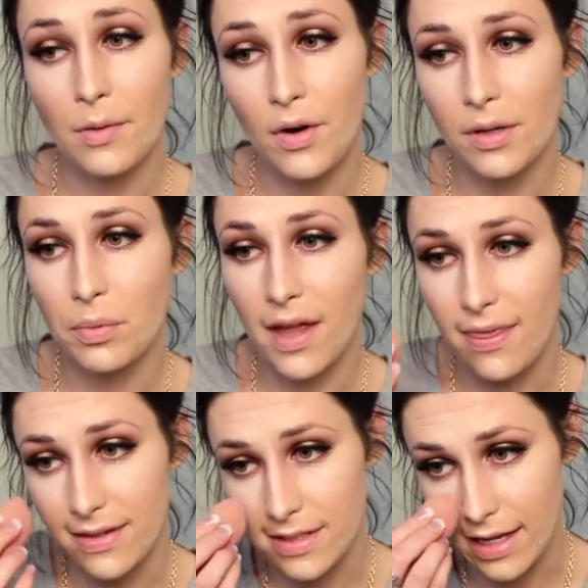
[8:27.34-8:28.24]
Going to blend
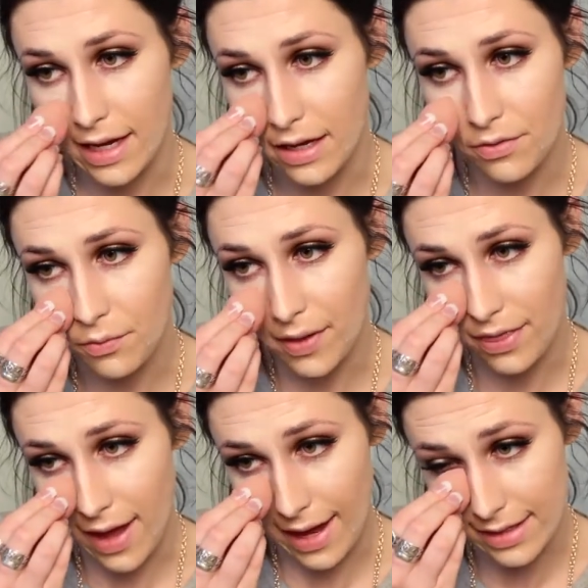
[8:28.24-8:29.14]
this in
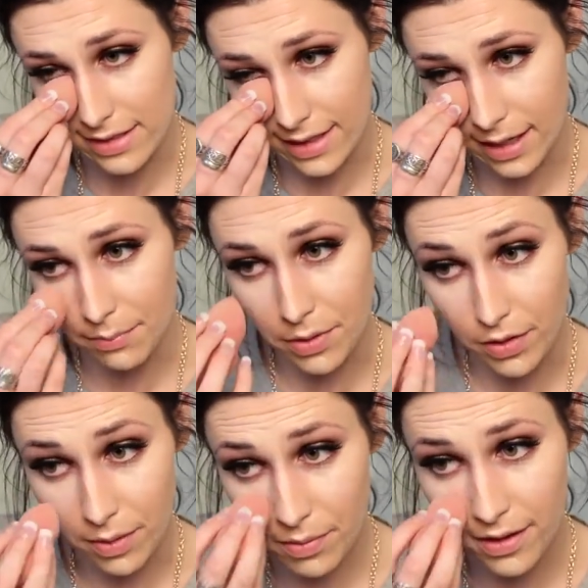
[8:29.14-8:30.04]
with a damp
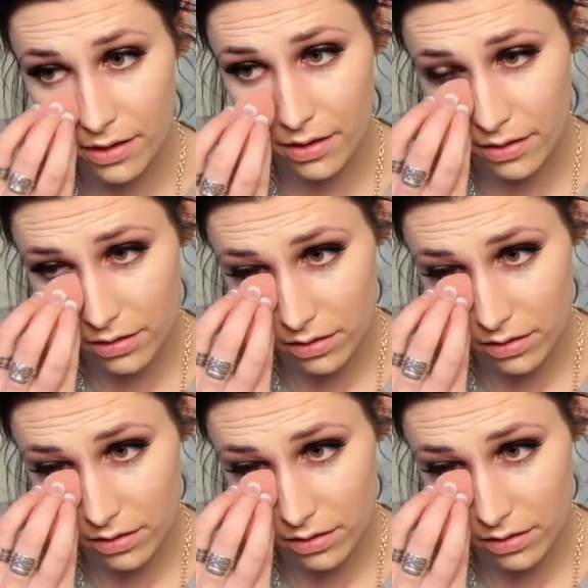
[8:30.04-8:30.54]
beauty blender.